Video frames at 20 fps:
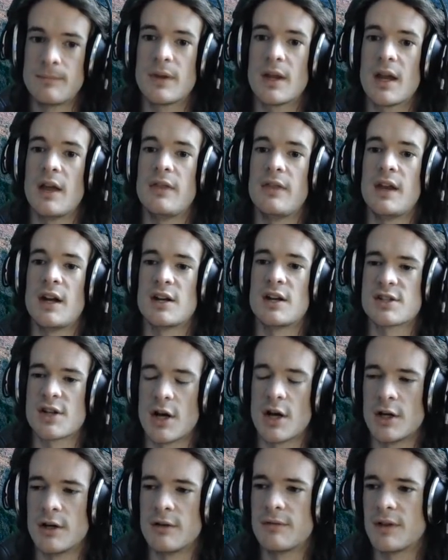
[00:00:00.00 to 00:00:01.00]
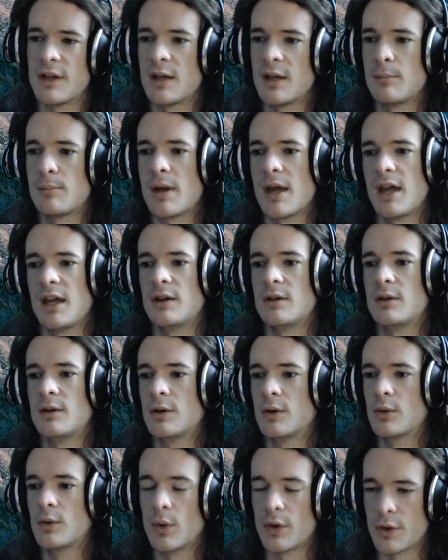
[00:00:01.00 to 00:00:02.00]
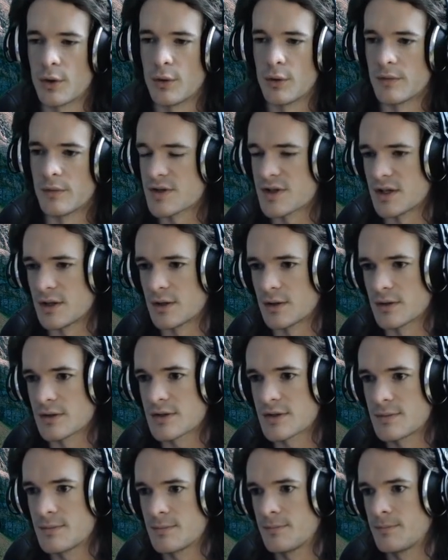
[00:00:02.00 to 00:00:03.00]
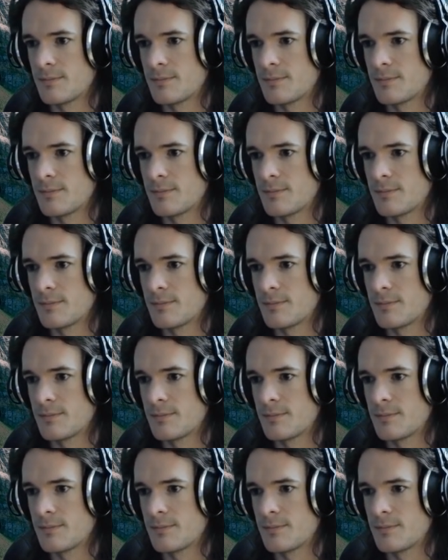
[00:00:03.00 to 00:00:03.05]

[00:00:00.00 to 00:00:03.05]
and then a ton of Ling Bane with Overseers.